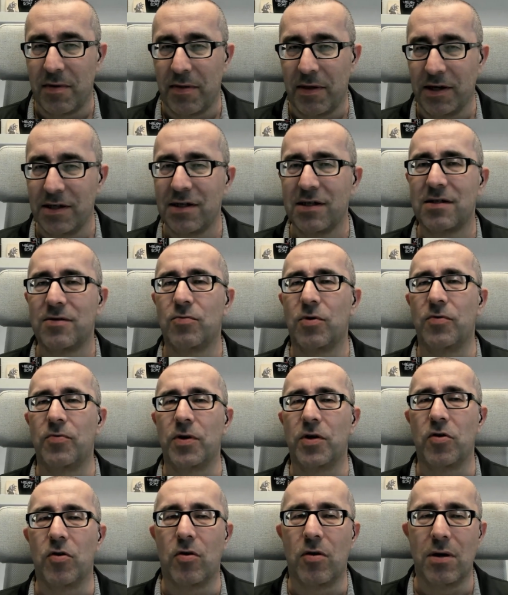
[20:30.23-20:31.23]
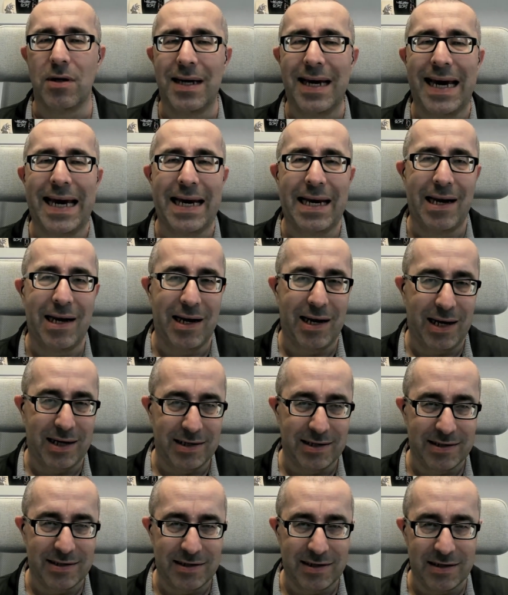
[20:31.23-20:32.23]
This is what we call a
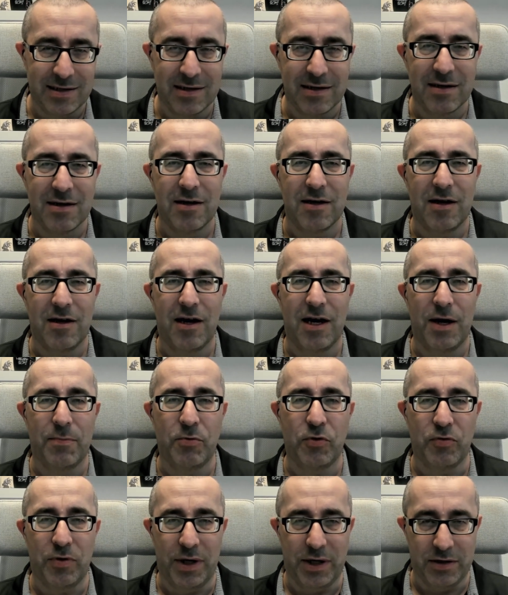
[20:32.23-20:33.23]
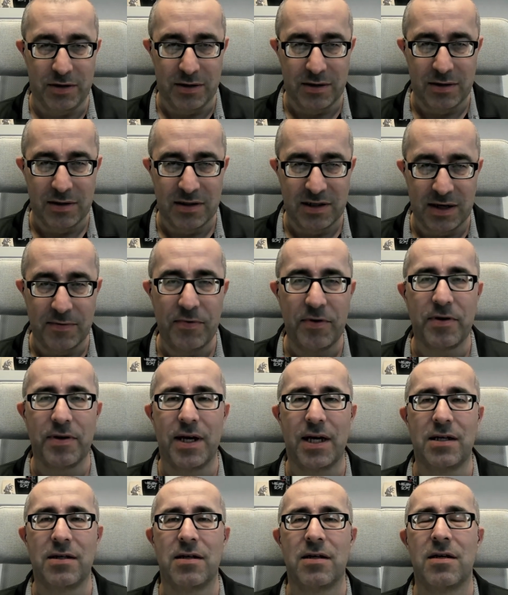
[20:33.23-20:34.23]
legacy upgrade, something
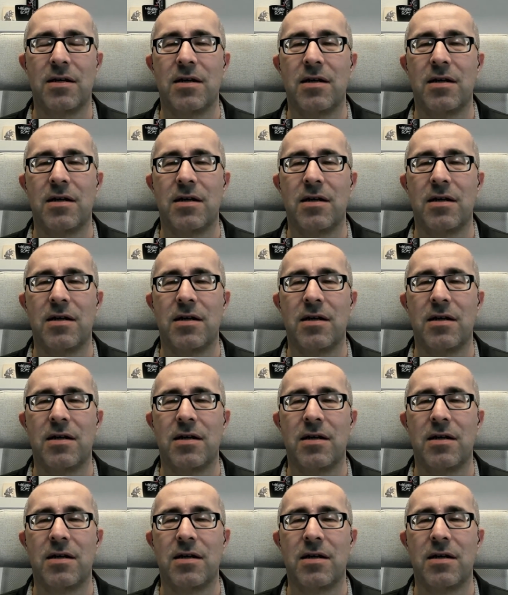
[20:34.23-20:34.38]
that